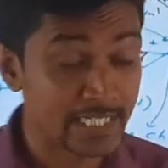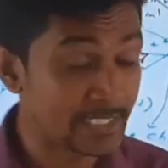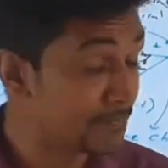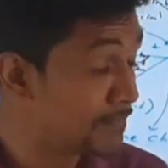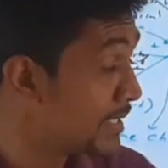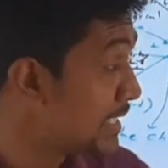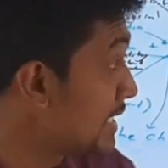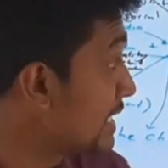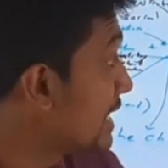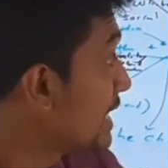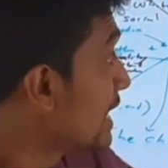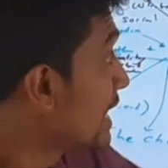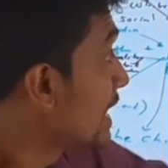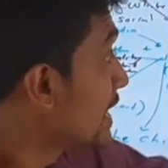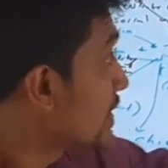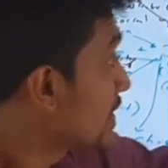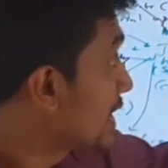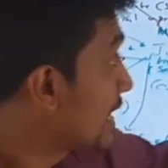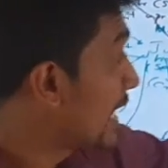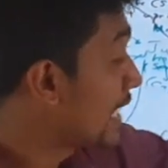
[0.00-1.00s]
That means
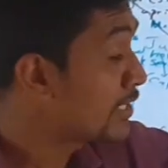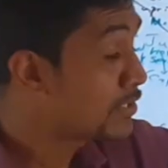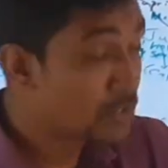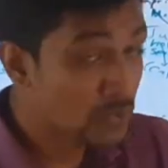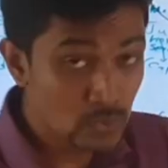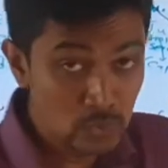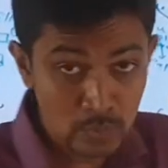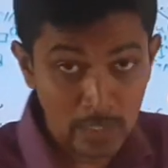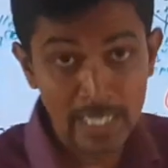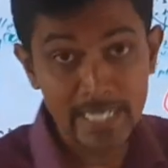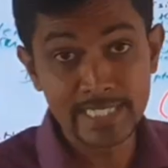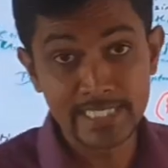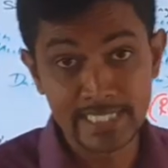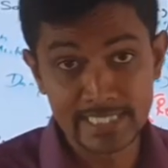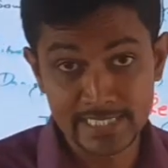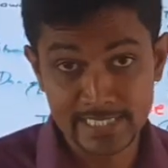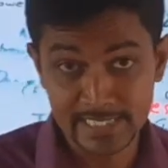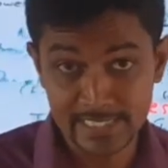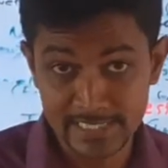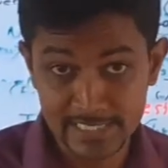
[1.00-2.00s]
she had two
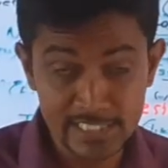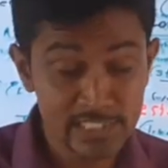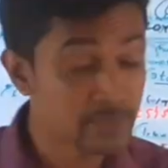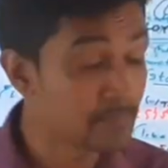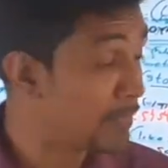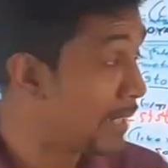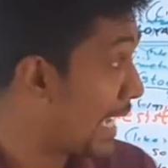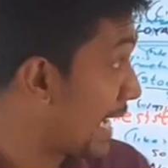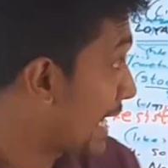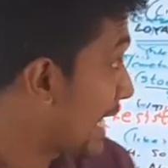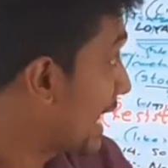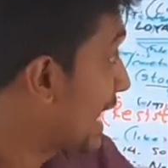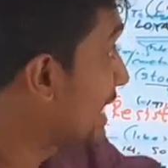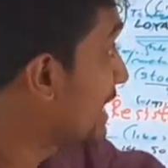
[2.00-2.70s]
identities, black